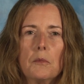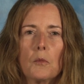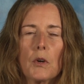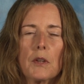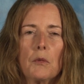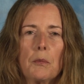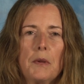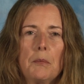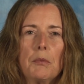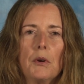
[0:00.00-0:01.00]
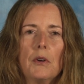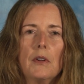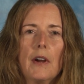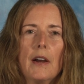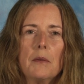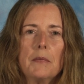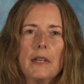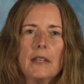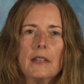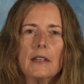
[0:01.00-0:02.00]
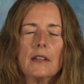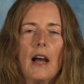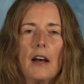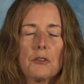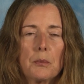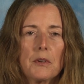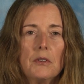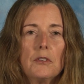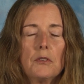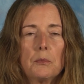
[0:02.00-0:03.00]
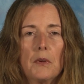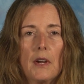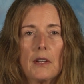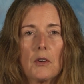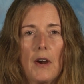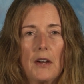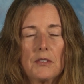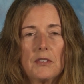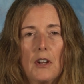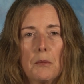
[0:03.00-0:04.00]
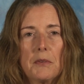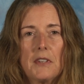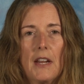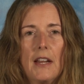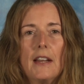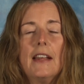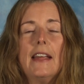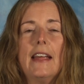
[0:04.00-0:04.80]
working with people in hospitals at Crouse and Upstate,